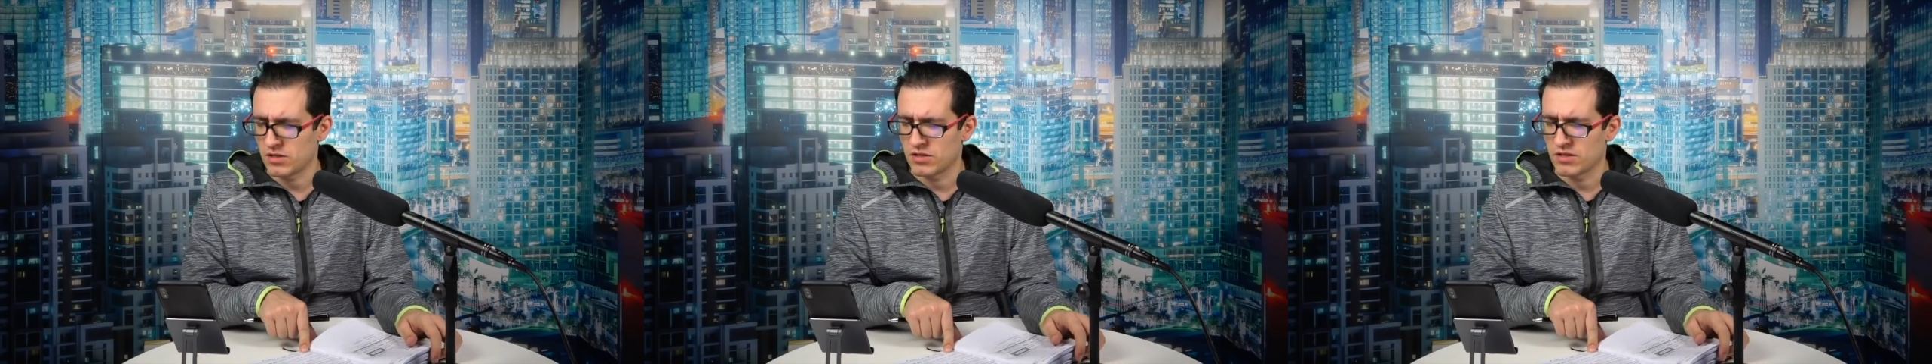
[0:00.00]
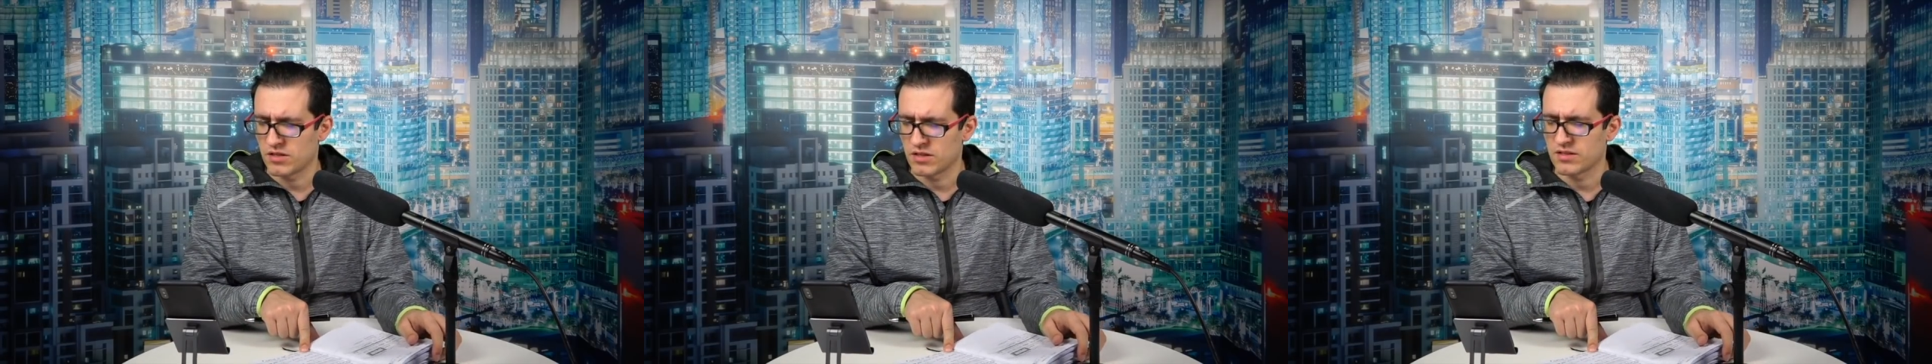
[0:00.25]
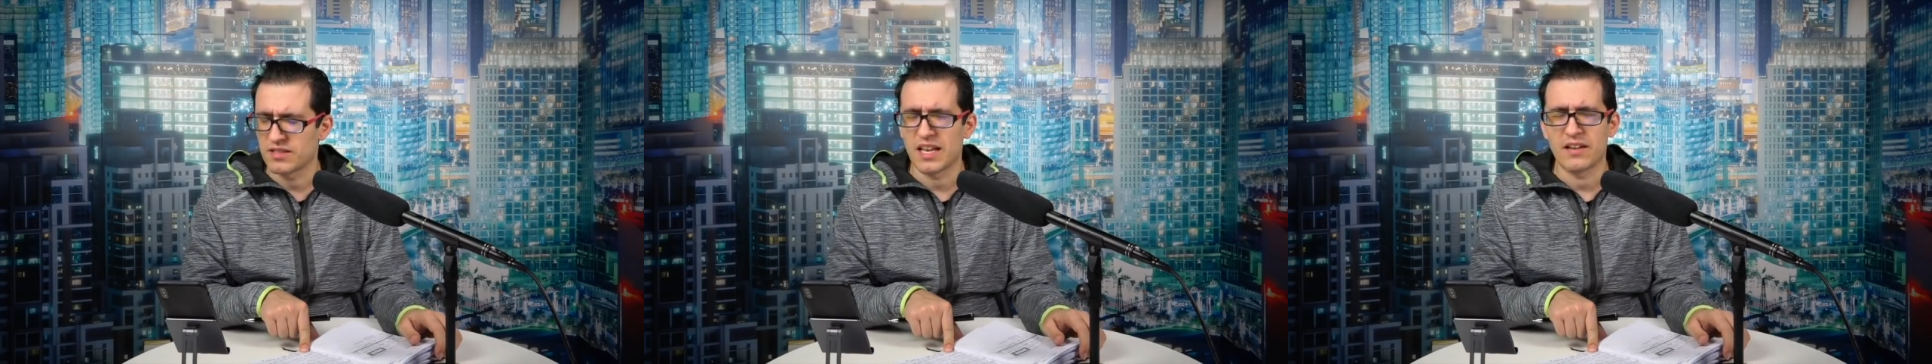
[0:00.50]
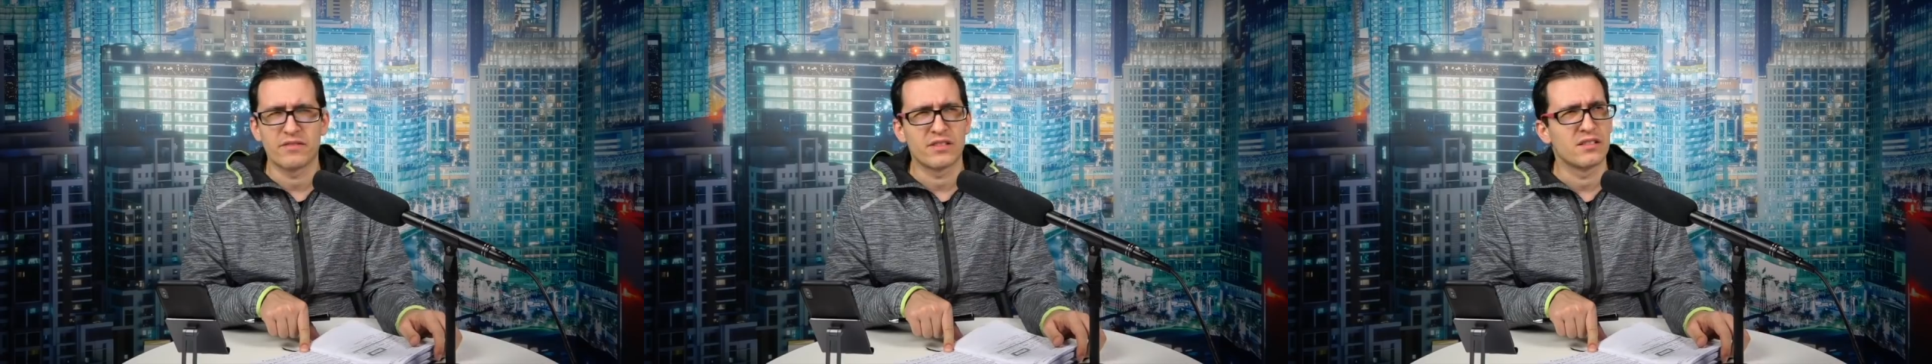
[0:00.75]
It's a
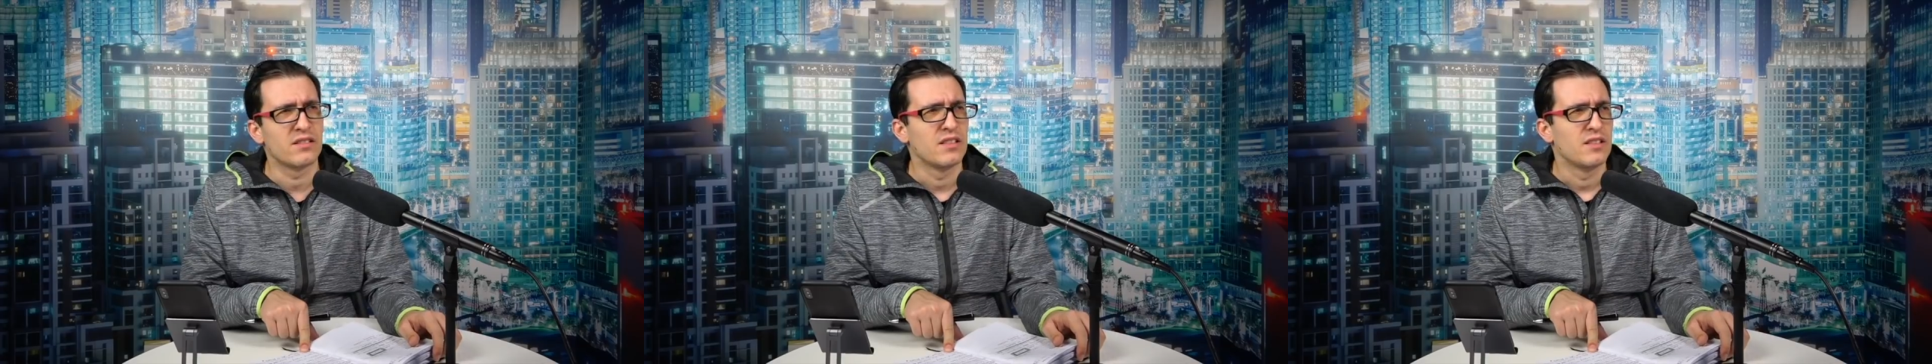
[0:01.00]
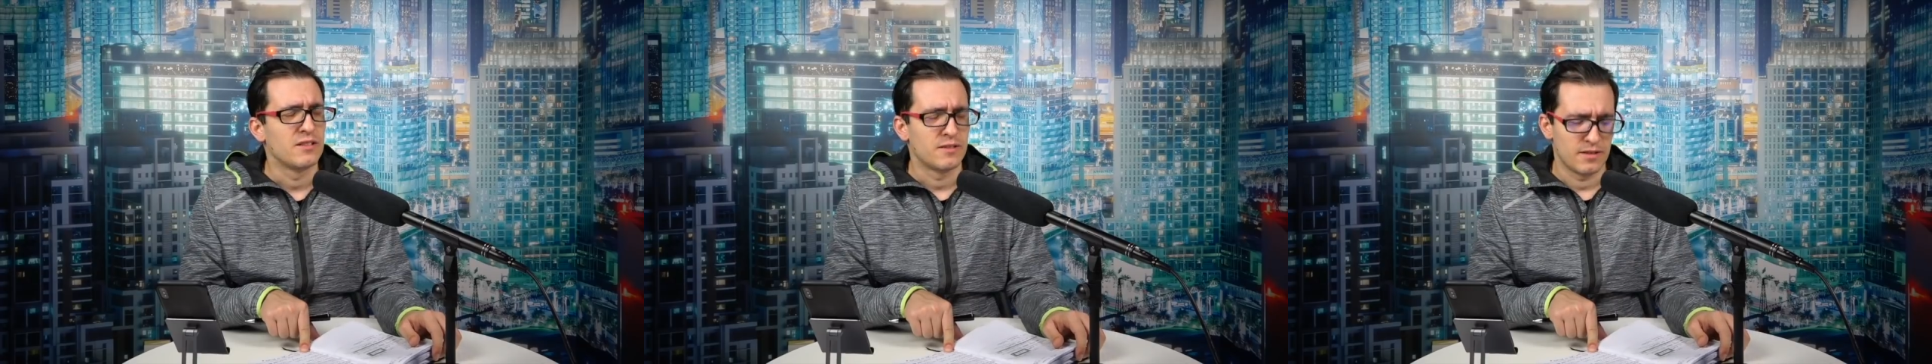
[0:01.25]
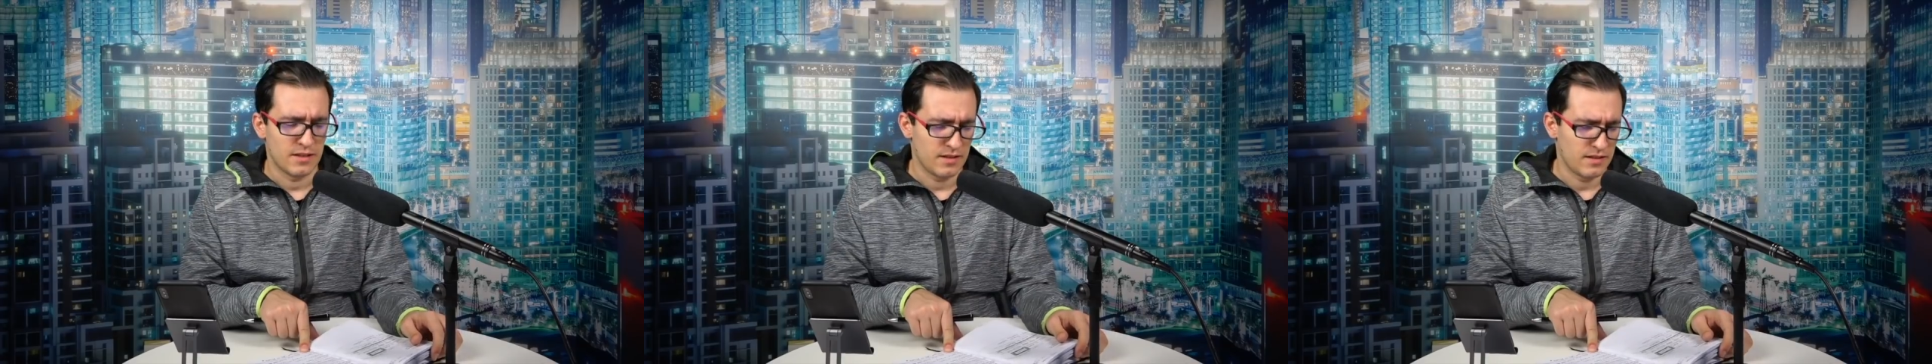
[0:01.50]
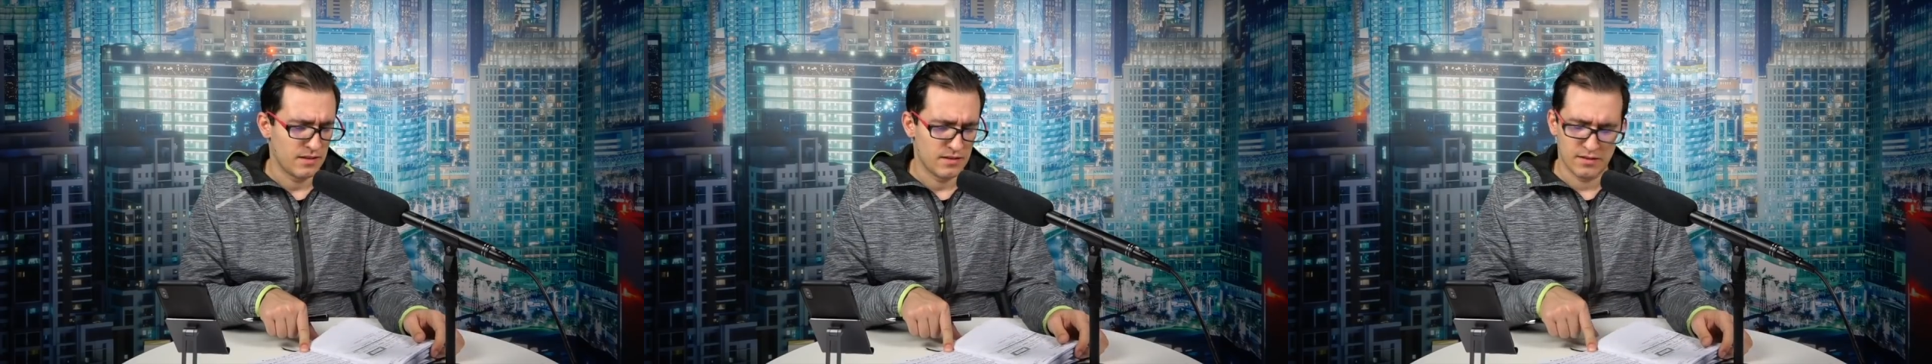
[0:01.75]
7%.
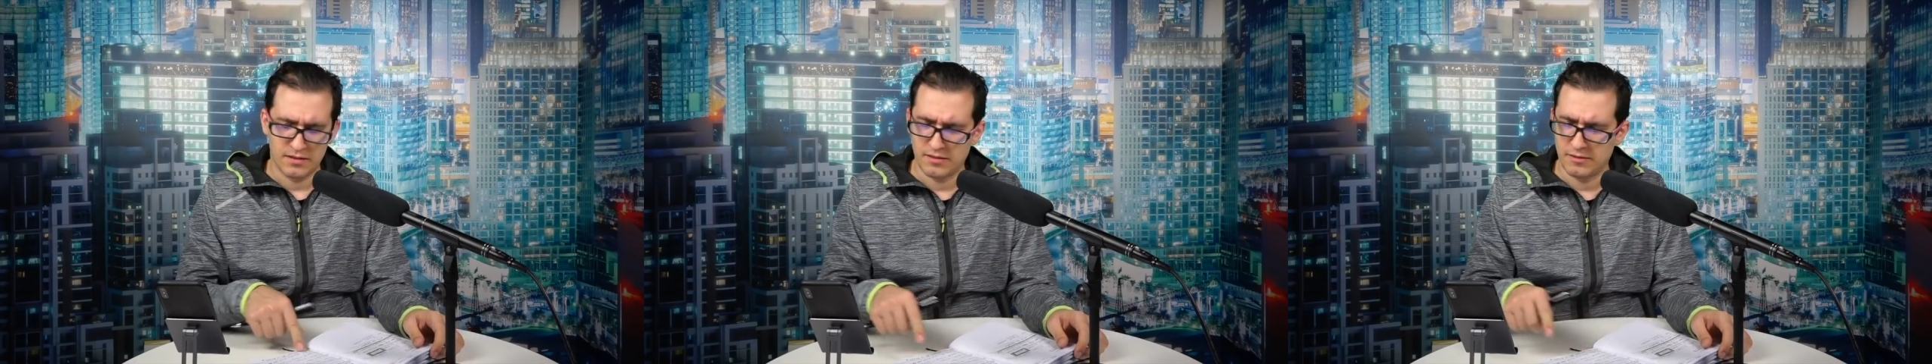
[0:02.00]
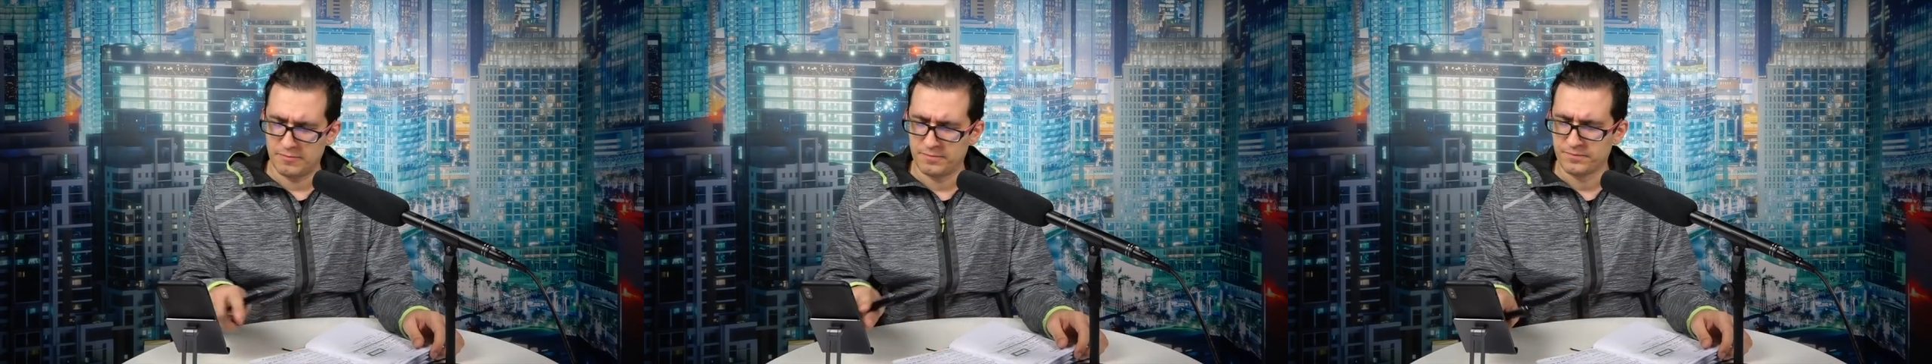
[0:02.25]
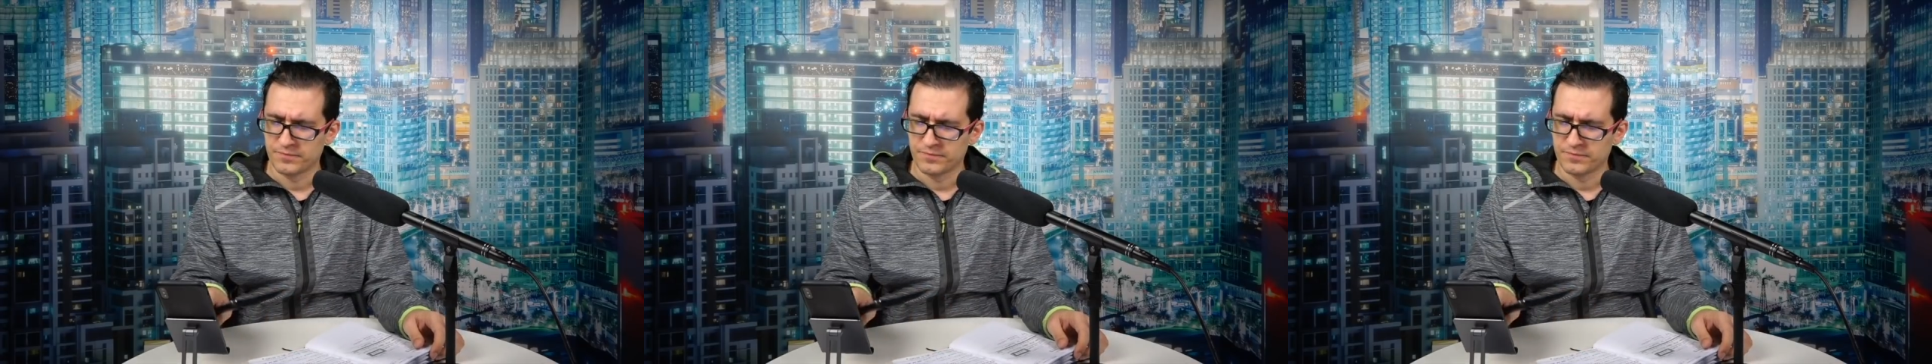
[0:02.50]
I'm going